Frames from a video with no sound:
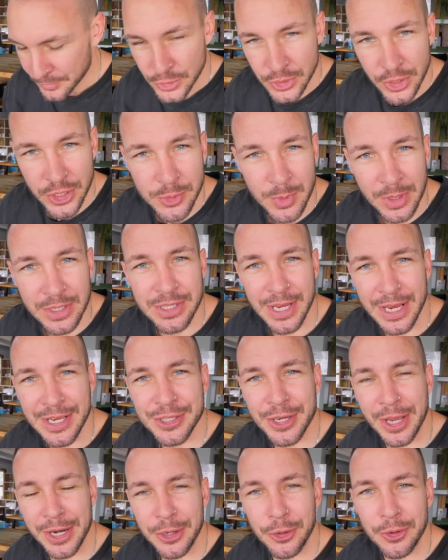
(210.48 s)
So this one
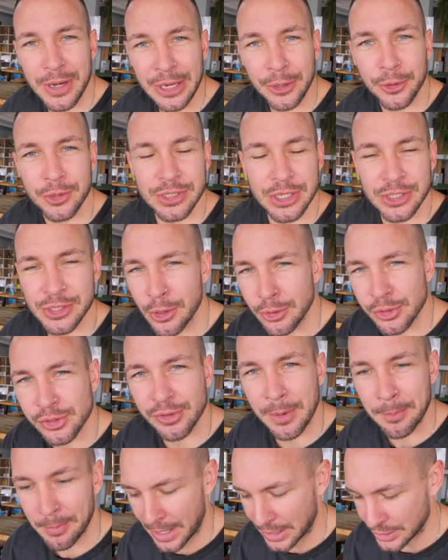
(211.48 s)
tastes kind of unique because there's no
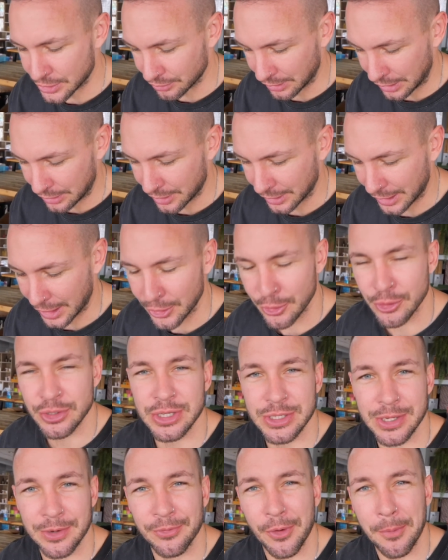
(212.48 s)
shrimp paste or anything. It
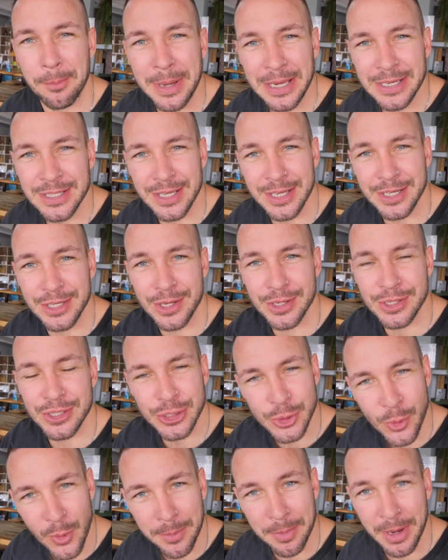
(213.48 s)
uses a fermented
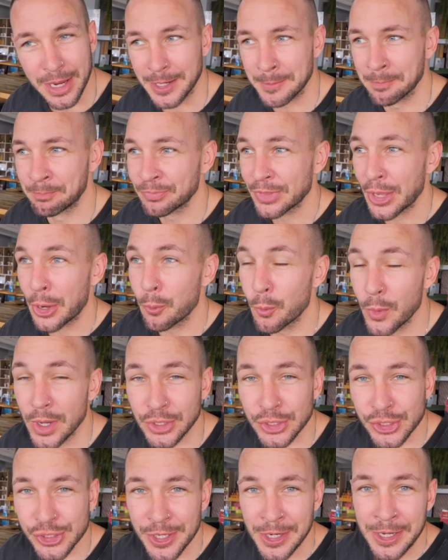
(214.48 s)
soybean,
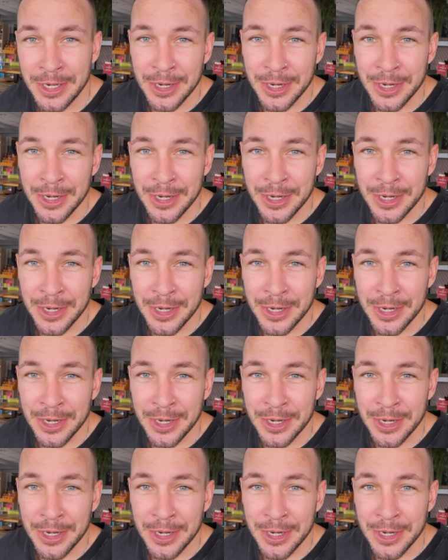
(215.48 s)
which